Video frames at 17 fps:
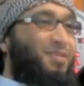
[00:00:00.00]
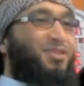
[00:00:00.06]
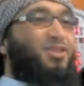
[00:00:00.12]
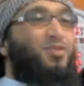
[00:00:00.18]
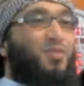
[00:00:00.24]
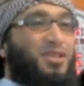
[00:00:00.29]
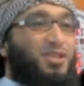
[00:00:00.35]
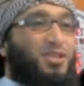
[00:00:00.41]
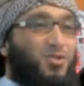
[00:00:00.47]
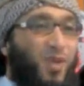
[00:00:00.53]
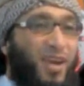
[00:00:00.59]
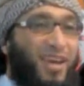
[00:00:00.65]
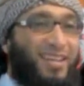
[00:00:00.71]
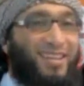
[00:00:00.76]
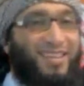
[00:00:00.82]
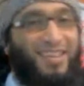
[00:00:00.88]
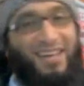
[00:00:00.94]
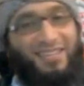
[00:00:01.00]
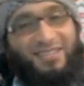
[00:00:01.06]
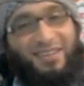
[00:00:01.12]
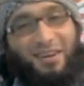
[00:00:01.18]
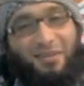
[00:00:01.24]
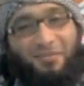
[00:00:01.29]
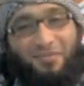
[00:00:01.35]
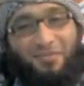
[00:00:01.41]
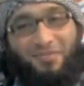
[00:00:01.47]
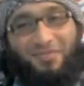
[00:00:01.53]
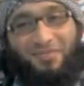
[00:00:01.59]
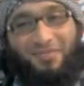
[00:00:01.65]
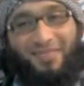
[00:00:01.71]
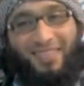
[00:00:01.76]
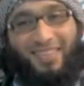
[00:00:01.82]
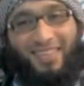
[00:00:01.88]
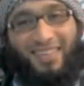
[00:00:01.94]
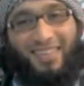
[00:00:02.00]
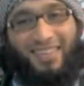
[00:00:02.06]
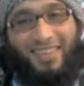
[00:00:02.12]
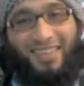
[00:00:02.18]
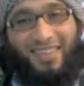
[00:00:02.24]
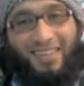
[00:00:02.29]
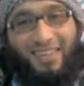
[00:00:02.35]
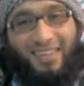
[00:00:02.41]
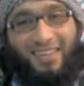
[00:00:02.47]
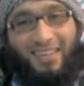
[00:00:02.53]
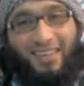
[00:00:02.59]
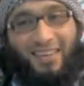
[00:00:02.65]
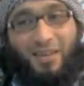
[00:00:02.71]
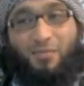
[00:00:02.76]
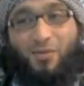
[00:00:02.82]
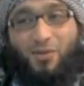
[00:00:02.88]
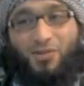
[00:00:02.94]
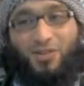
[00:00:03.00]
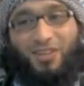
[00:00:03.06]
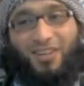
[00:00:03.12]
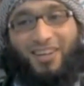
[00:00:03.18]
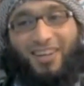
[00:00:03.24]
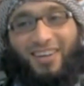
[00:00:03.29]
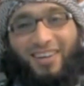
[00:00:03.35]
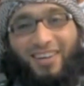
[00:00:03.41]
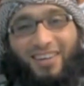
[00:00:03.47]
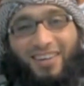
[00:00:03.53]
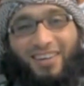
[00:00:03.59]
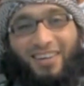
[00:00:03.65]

But she was drained at that time, emotionally.